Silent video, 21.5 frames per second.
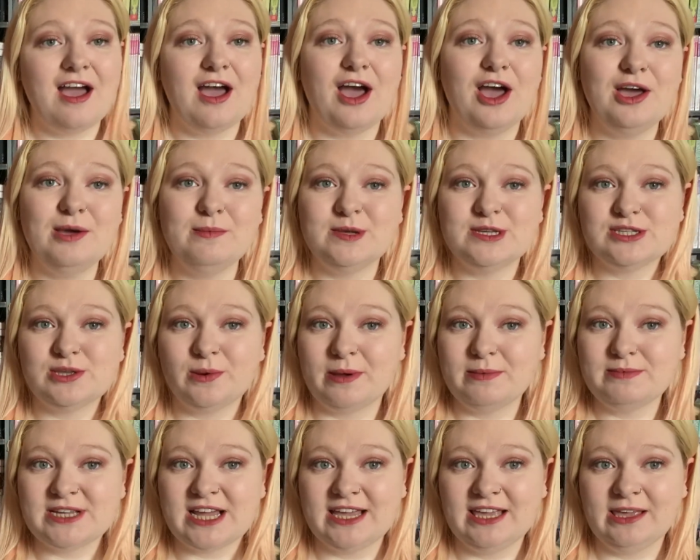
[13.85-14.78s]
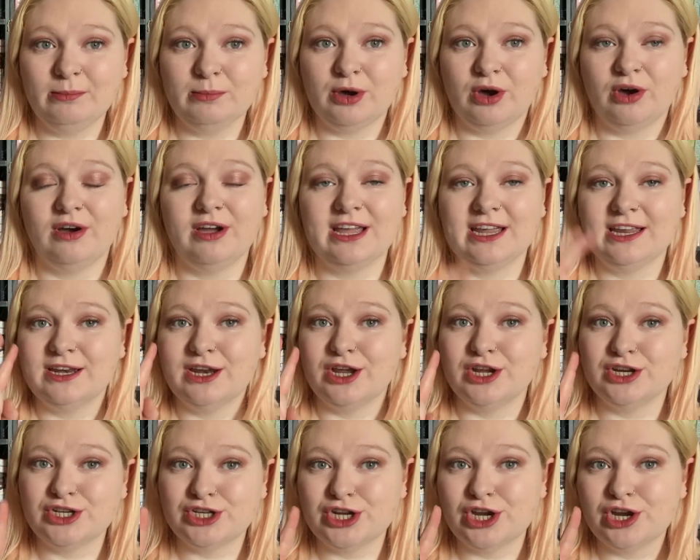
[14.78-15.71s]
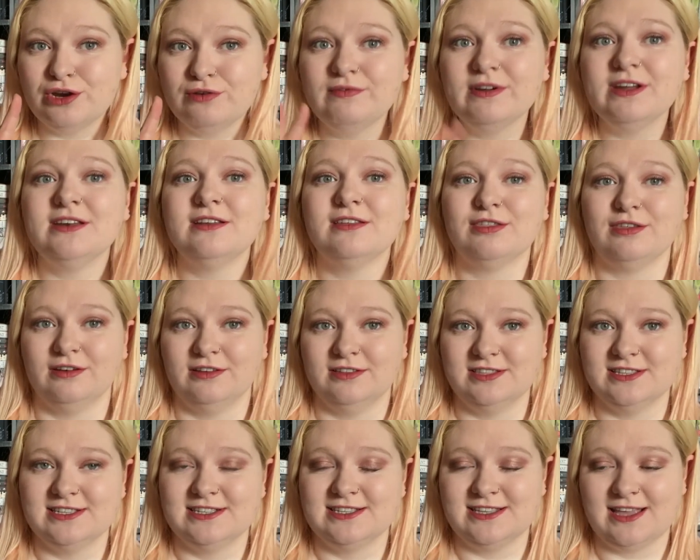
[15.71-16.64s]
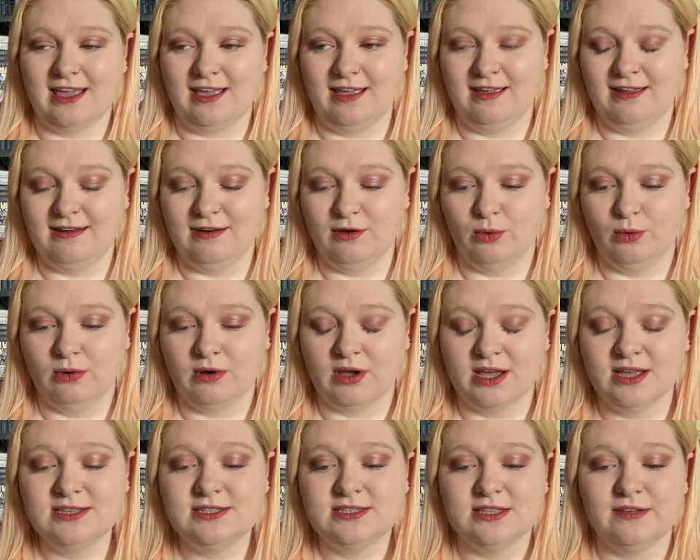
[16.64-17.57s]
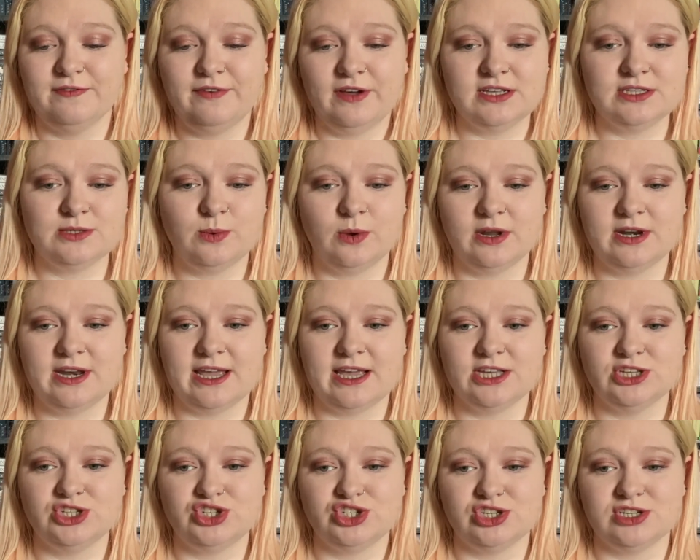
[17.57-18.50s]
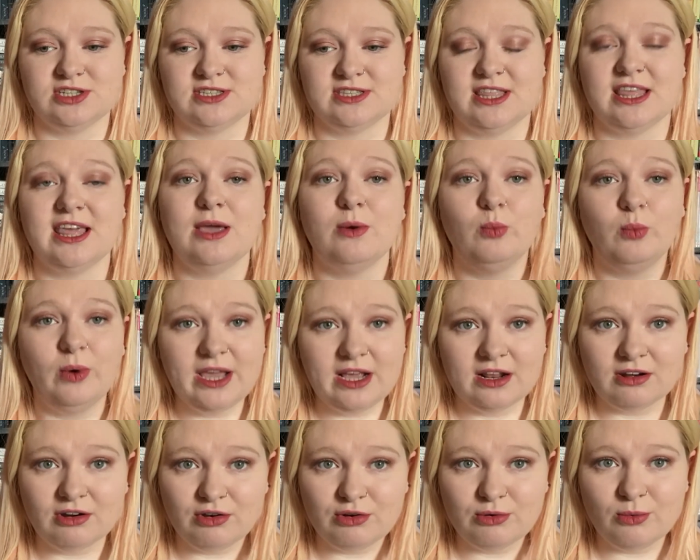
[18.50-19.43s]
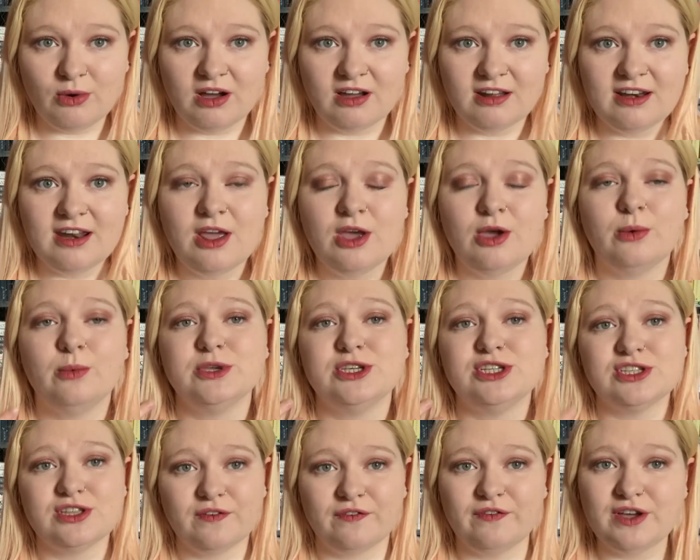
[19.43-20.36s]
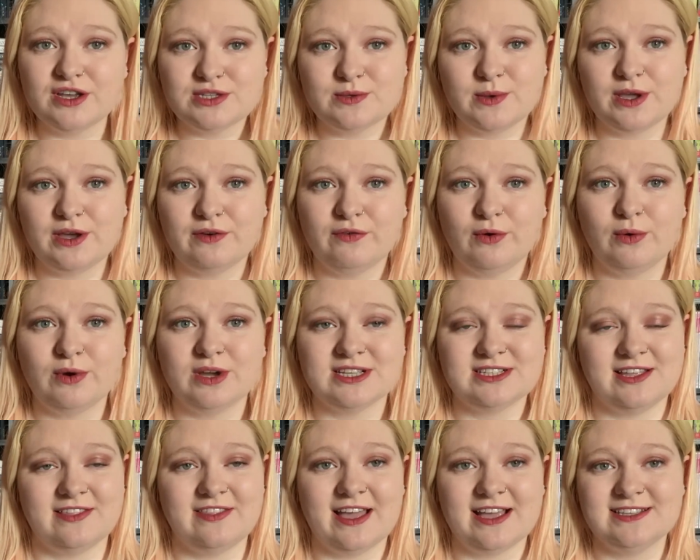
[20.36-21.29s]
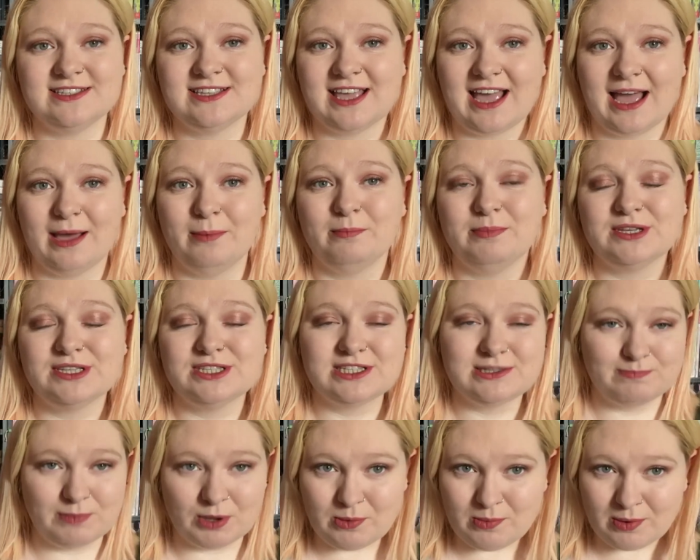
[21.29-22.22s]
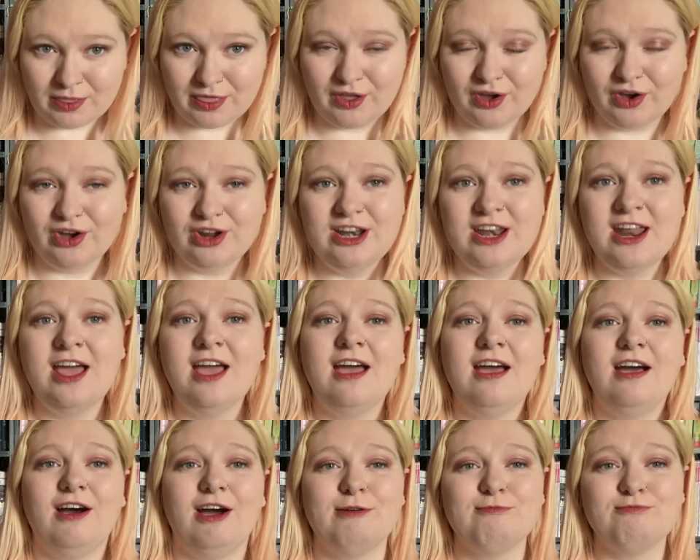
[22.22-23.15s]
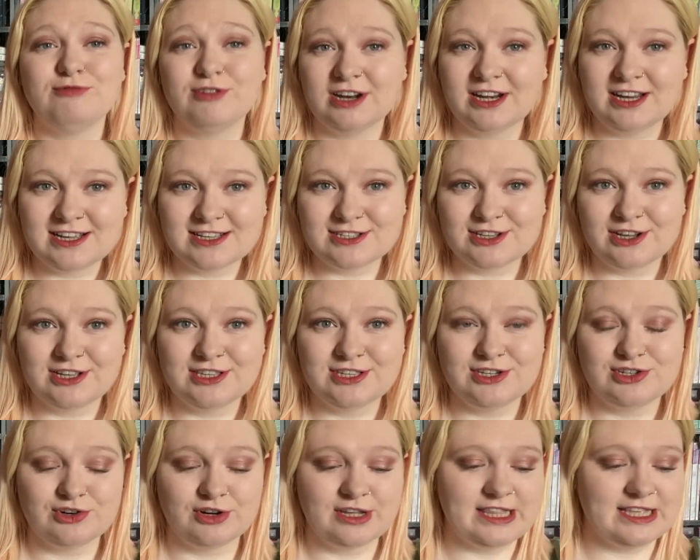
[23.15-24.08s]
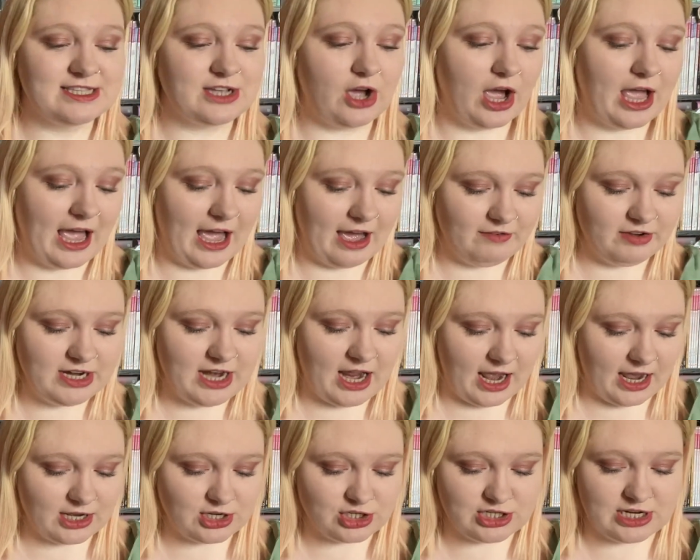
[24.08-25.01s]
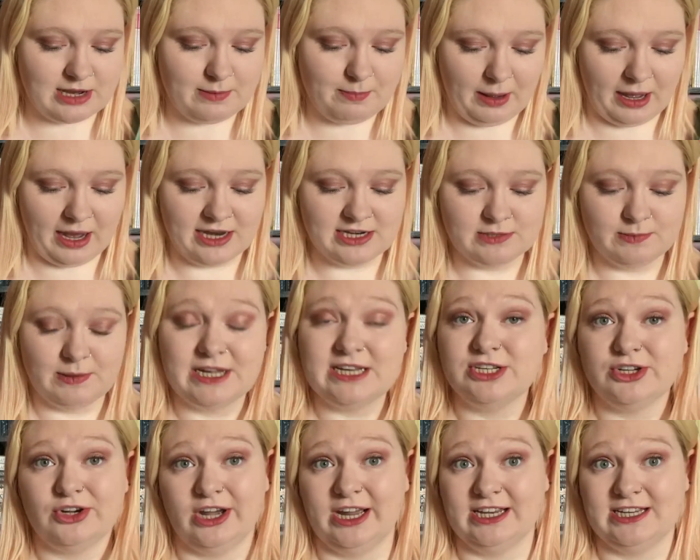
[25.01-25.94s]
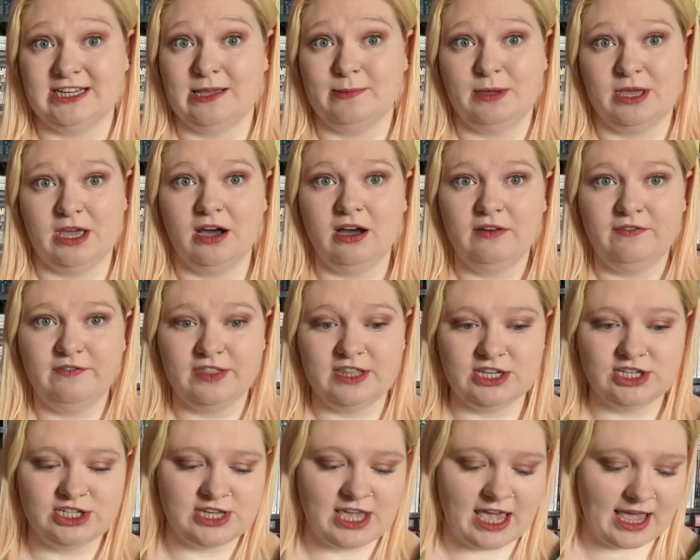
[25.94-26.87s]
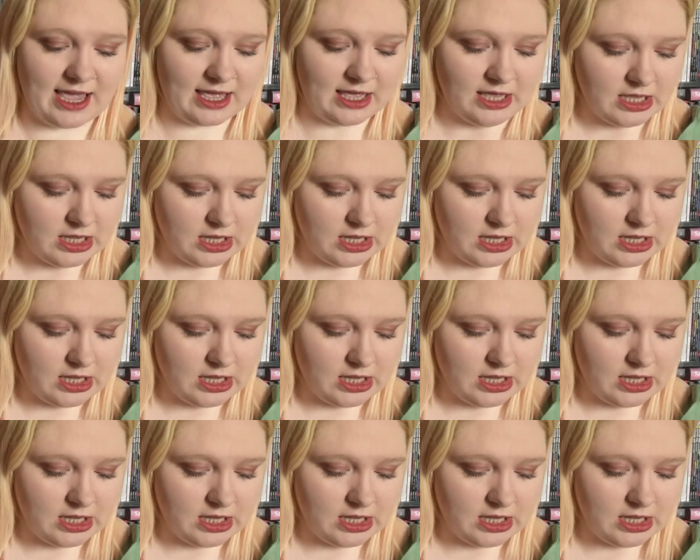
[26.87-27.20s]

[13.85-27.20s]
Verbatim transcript: um, so i'm taking part in two readathons in august the first one is just the week-long one which is the first week of august and that is camp spoopathon i'm really excited to join this i haven't actually planned my entire tbr for this yet